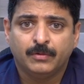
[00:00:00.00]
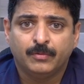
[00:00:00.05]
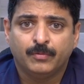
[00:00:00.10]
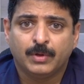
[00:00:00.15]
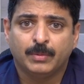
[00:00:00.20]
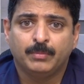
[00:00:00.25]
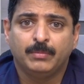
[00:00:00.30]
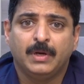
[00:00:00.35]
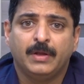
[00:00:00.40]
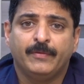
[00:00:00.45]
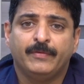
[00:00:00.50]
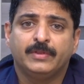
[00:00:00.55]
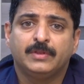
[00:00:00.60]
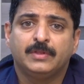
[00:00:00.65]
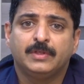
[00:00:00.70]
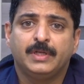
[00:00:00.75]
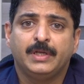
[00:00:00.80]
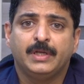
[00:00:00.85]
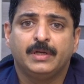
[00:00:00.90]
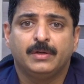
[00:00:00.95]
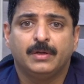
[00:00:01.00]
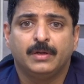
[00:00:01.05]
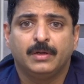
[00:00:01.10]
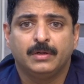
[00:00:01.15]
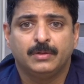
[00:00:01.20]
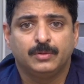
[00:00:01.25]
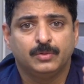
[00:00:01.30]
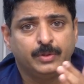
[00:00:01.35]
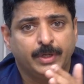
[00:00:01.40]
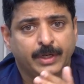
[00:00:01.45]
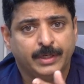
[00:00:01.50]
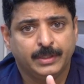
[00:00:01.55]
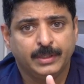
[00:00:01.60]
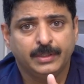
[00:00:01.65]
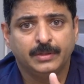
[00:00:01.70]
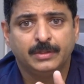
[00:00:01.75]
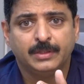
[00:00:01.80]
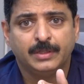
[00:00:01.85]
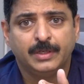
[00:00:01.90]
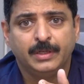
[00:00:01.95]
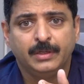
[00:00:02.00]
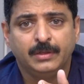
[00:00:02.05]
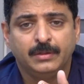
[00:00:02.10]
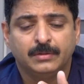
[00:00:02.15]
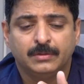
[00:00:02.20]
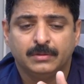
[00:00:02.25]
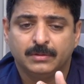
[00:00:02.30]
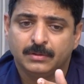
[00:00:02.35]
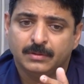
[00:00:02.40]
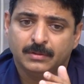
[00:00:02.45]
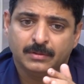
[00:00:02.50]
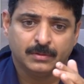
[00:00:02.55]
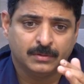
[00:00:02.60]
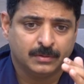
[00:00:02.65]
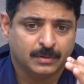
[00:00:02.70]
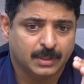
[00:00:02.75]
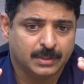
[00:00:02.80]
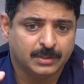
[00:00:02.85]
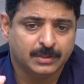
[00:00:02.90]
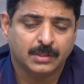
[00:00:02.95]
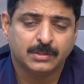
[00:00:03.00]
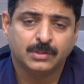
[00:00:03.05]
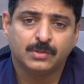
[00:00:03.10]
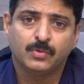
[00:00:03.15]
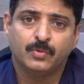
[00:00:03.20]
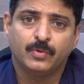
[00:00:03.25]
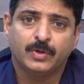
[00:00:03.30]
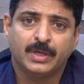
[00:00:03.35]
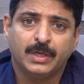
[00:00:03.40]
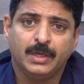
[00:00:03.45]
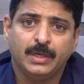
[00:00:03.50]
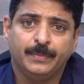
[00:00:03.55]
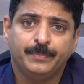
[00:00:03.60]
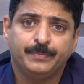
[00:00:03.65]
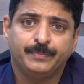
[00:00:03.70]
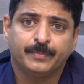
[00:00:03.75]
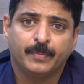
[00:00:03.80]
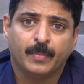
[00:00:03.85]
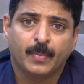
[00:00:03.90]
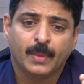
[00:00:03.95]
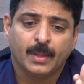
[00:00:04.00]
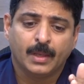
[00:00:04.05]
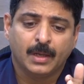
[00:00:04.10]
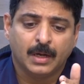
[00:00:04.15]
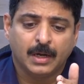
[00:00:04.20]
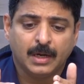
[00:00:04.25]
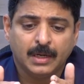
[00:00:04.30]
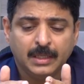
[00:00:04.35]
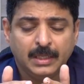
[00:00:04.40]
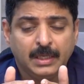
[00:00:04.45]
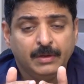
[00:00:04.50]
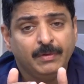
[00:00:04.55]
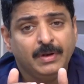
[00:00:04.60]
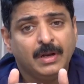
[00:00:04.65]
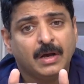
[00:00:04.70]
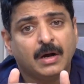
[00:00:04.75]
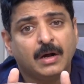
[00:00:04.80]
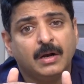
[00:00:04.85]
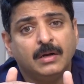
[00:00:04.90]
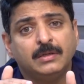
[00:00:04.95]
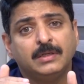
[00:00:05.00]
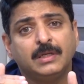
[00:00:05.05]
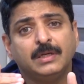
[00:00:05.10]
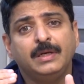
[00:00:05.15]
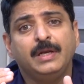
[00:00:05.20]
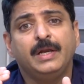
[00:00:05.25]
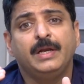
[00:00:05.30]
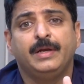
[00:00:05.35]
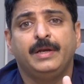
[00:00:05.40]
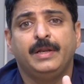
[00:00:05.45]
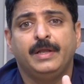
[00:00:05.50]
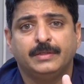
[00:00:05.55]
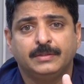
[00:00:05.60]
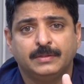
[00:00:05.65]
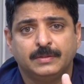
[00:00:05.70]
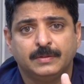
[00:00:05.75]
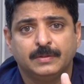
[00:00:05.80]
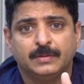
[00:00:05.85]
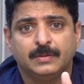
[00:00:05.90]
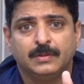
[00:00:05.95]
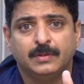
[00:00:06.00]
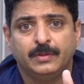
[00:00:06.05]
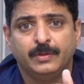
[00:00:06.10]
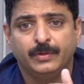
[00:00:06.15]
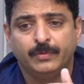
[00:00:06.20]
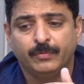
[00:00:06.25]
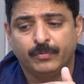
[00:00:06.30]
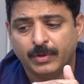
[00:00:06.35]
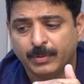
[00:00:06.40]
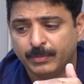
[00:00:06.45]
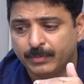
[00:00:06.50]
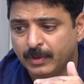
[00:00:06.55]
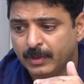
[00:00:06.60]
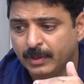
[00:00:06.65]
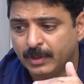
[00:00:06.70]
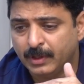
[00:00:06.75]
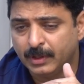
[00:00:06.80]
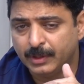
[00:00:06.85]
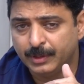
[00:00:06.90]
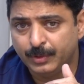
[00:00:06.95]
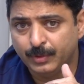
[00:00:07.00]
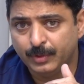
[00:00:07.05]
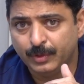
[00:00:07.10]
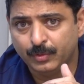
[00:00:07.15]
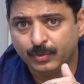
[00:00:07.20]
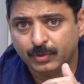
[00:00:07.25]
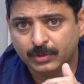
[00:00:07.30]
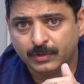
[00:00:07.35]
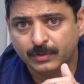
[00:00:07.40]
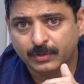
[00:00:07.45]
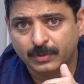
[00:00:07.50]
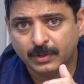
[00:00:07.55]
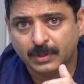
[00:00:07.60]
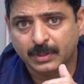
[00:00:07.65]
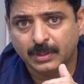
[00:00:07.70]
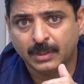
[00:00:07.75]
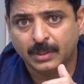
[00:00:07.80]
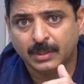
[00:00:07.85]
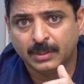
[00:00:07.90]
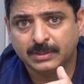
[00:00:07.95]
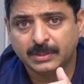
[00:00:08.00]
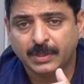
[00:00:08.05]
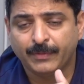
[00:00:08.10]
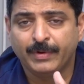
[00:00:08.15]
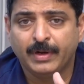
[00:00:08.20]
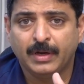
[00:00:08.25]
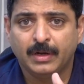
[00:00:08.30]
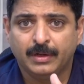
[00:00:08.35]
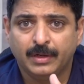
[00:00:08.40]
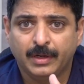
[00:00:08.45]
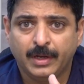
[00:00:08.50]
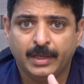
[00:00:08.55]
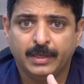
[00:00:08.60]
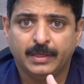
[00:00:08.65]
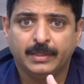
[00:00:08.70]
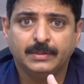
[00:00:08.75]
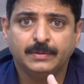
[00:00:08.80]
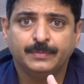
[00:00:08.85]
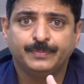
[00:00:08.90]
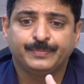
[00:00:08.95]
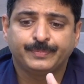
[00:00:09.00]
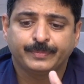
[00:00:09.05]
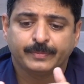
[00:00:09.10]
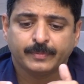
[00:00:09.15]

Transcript: from 11th day to 18th day, that is also okay. Or even alternate days from during those 7 days,